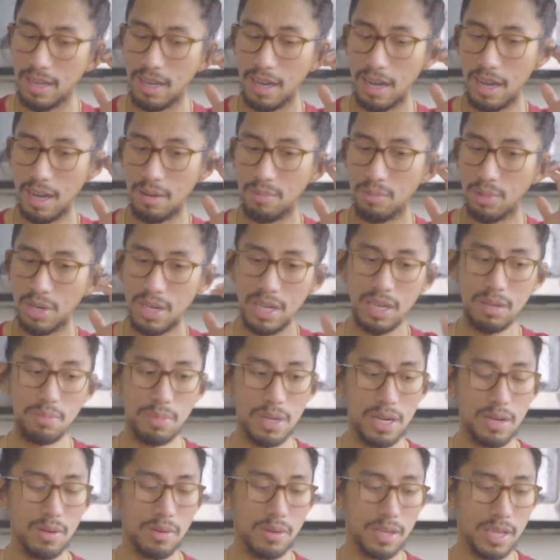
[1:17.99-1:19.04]
We're gonna
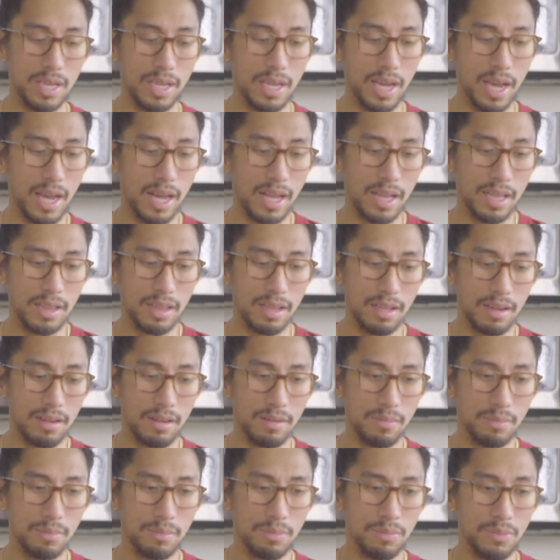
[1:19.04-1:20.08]
be looking at
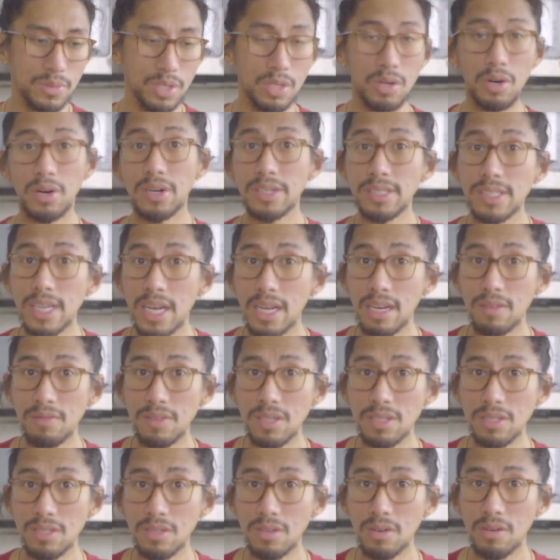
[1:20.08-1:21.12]
your side of
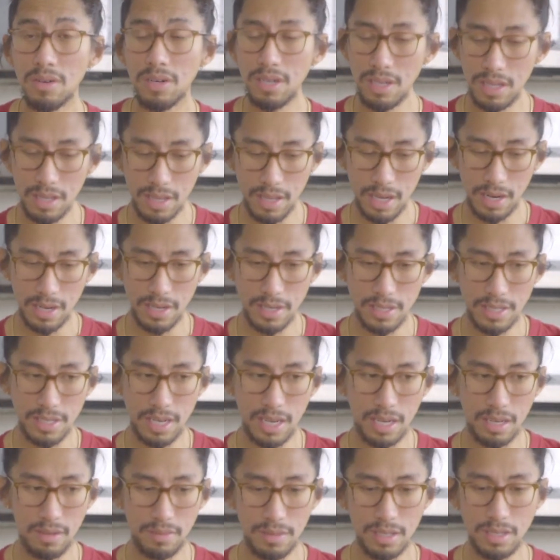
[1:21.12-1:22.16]
the story, their
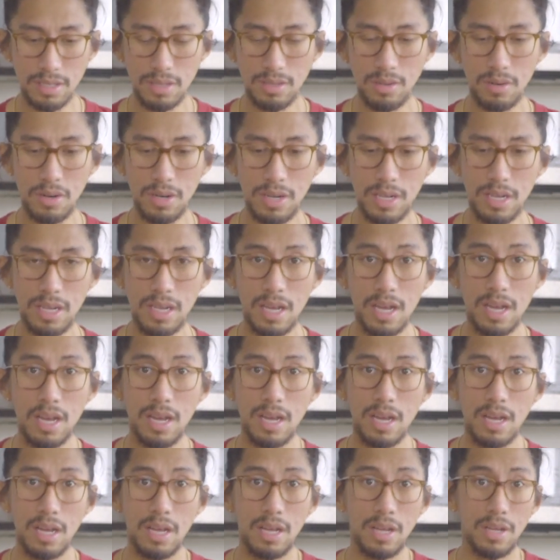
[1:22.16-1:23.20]
side of the story,
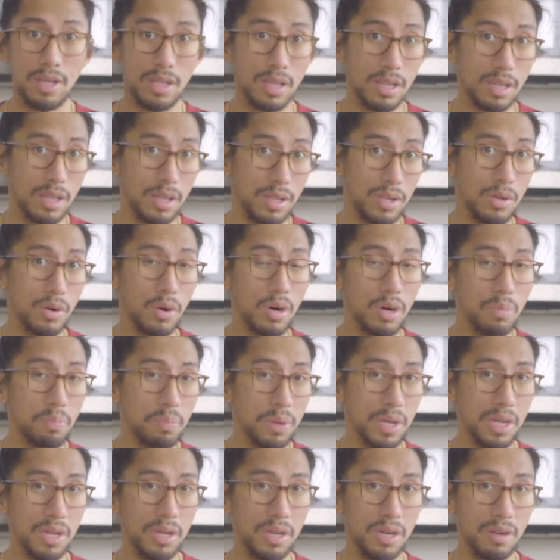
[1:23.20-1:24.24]
your
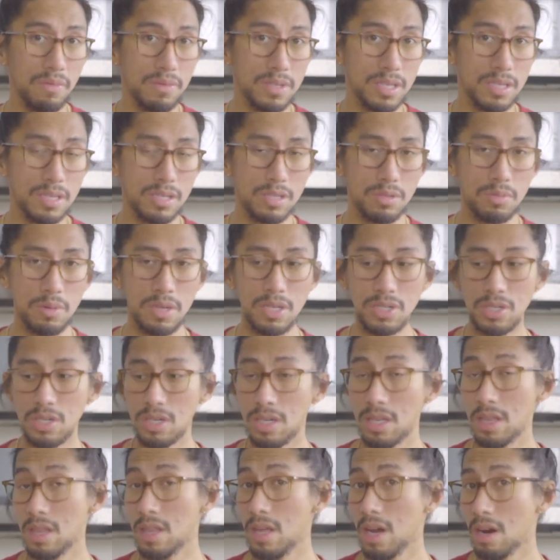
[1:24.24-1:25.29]
opinion of the
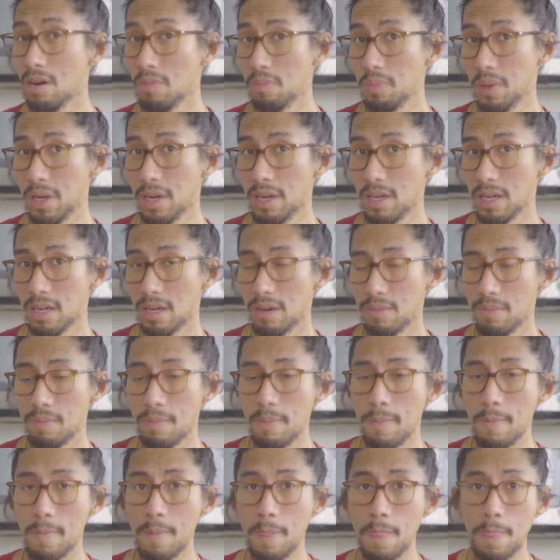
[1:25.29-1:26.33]
situation and their opinion,
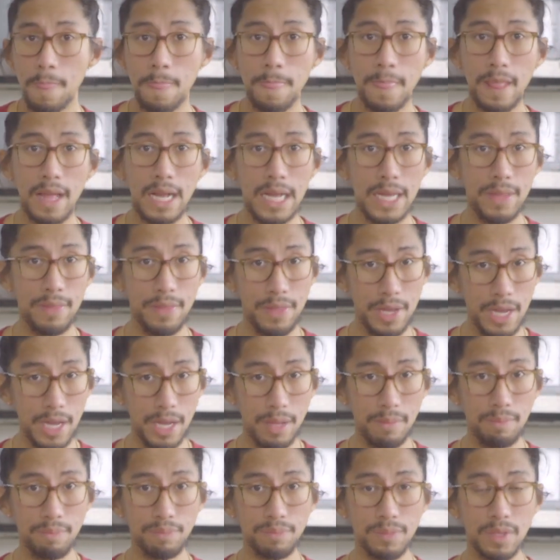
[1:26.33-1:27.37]
and
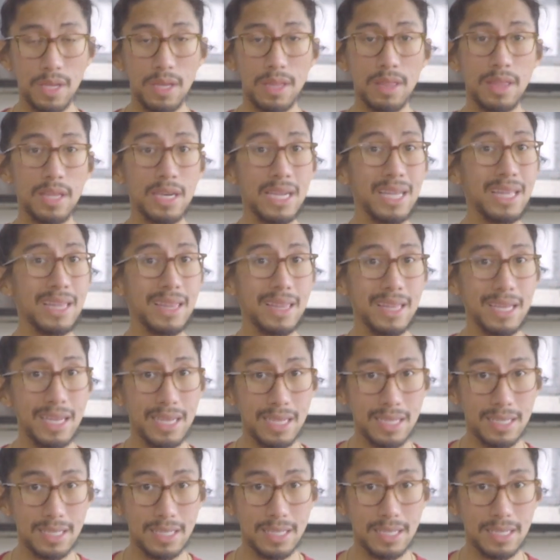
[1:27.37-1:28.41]
then three
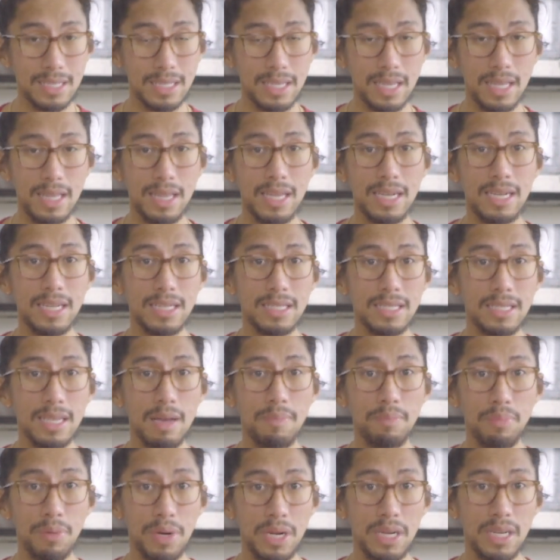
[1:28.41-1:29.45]
things that is
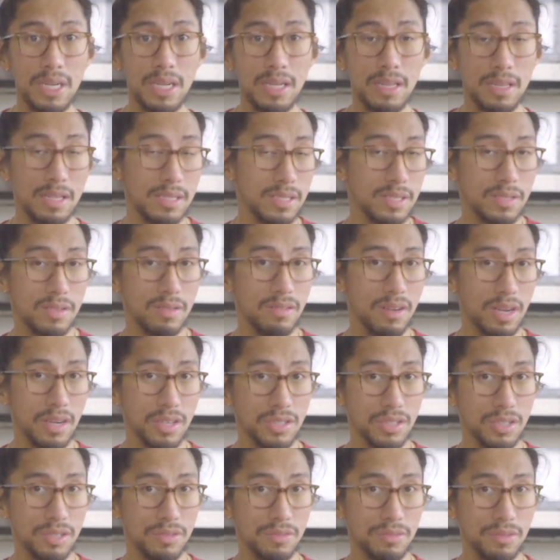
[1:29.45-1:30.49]
separating this
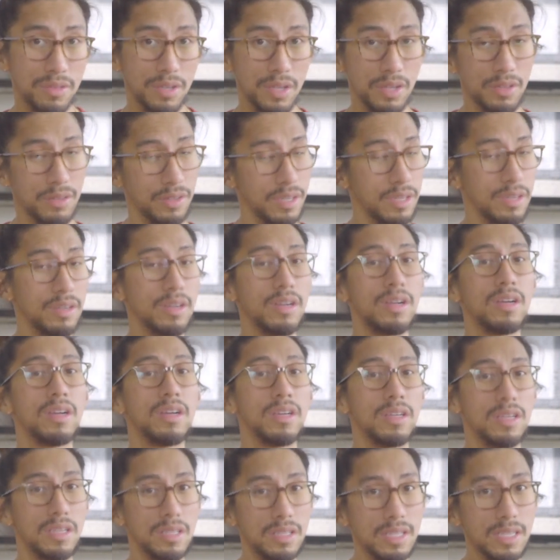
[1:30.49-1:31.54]
connection. And then
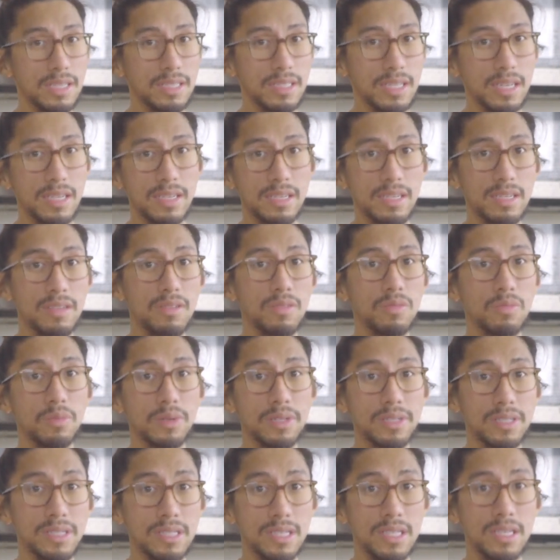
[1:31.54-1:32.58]
in the extended,
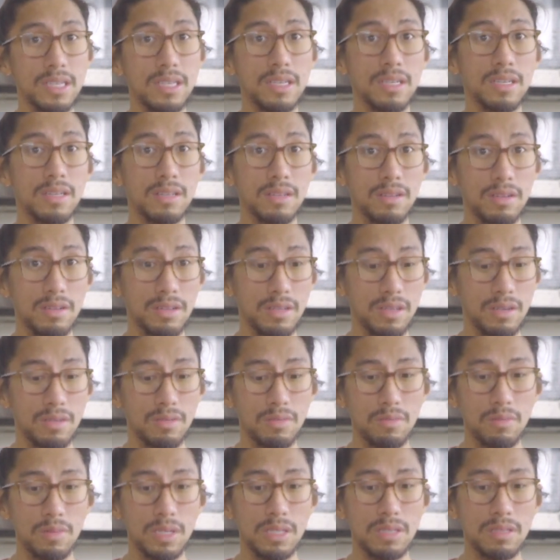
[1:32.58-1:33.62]
we'll see
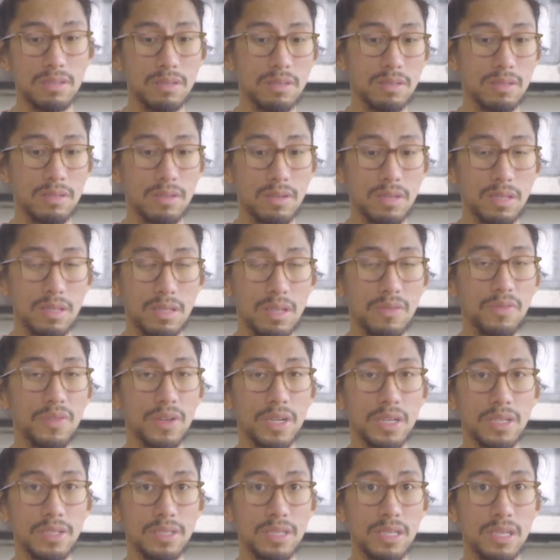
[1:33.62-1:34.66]
what the
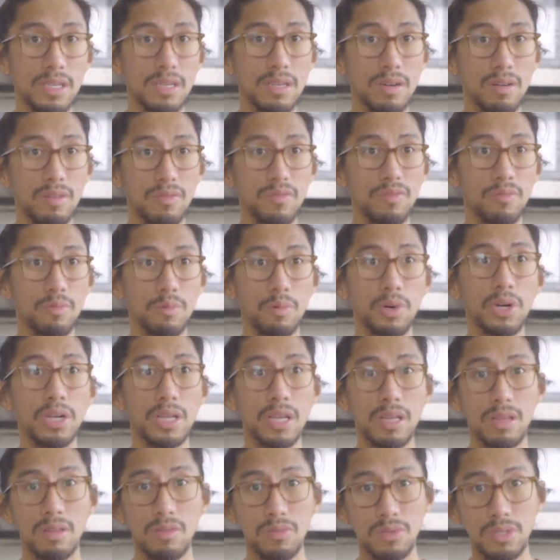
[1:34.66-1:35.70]
difficulty of
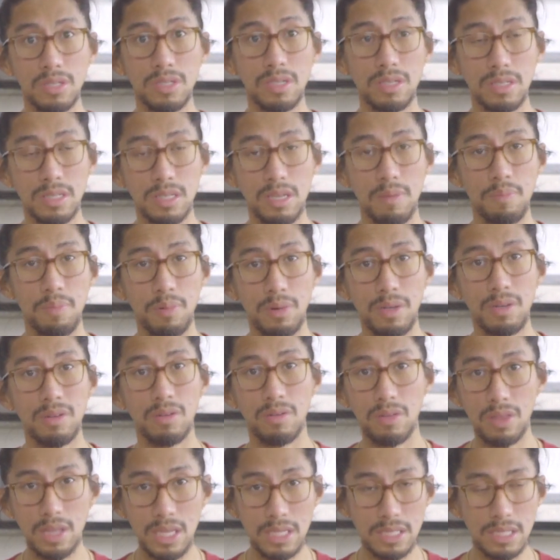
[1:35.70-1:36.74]
working those separate
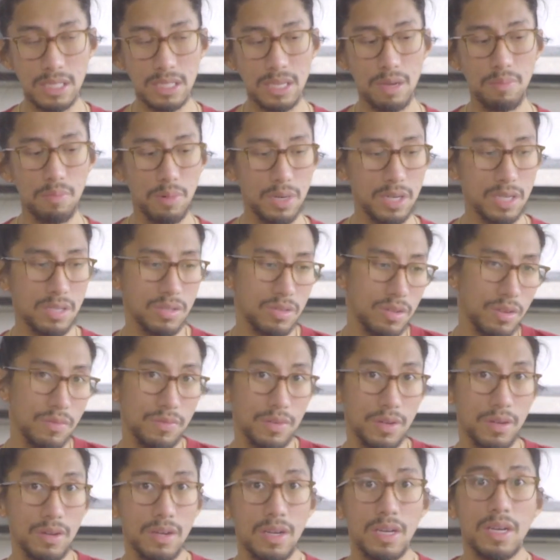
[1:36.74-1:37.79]
things that separate the two
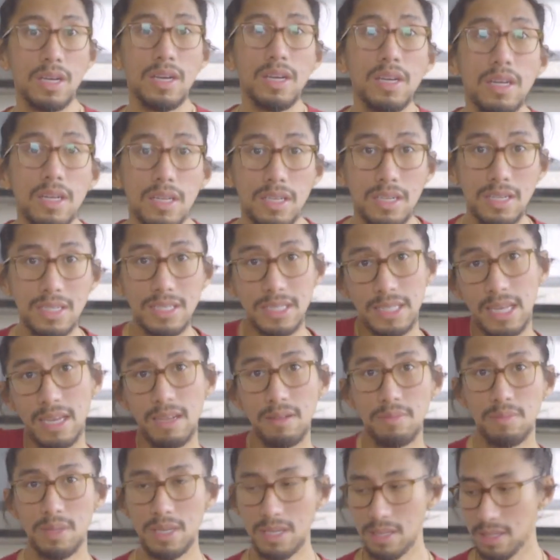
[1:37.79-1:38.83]
of you. You
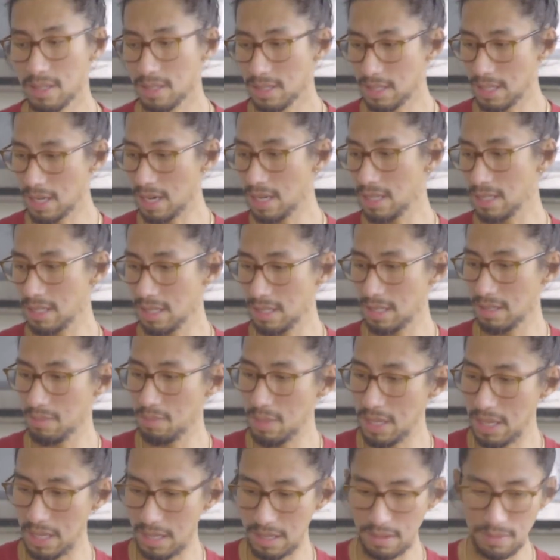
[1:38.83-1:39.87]
understand me? So let's
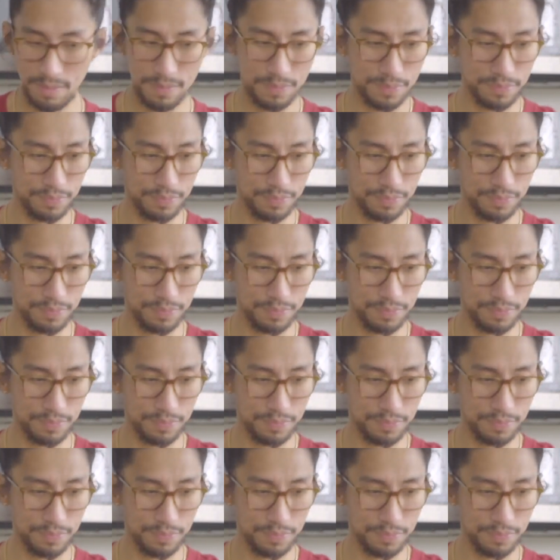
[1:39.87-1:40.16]
begin.